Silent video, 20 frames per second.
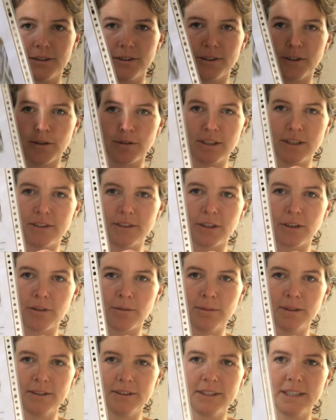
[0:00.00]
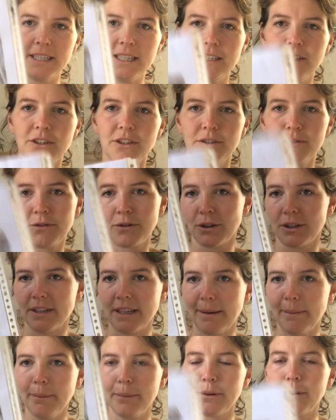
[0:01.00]
So this is the cumulus-T, just for
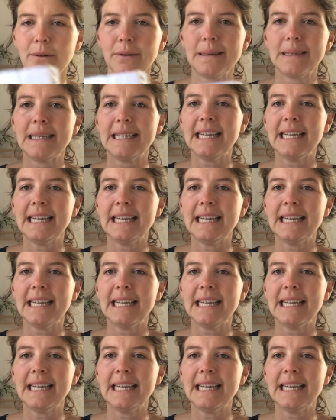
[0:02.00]
example,